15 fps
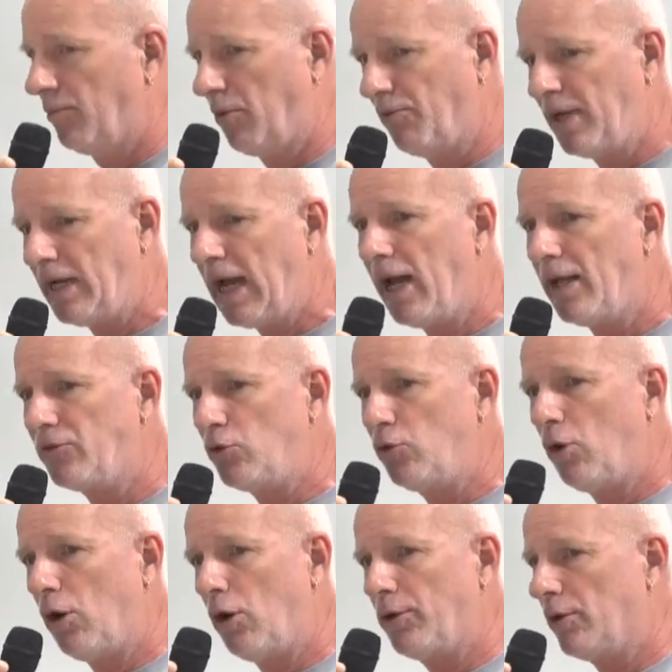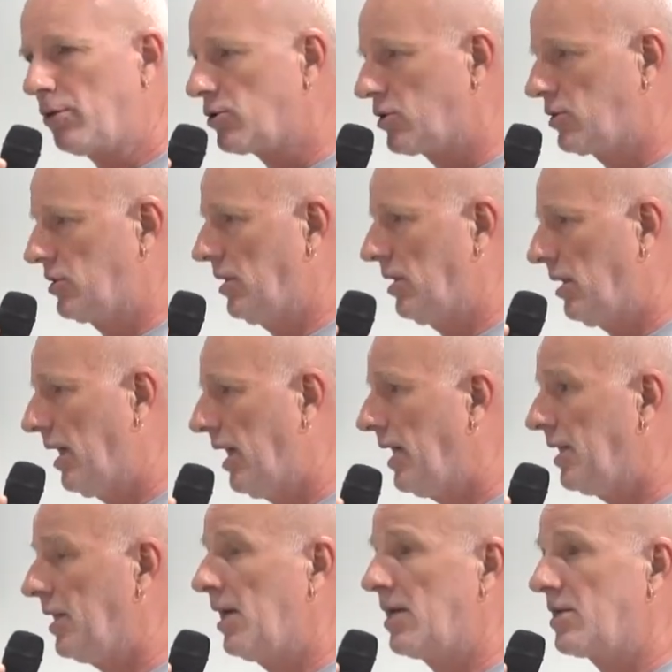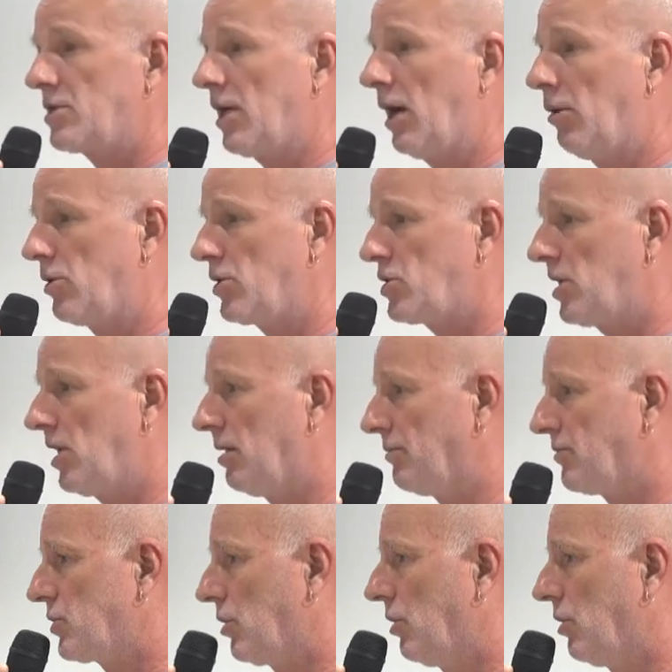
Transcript: we can't do all those areas ourselves.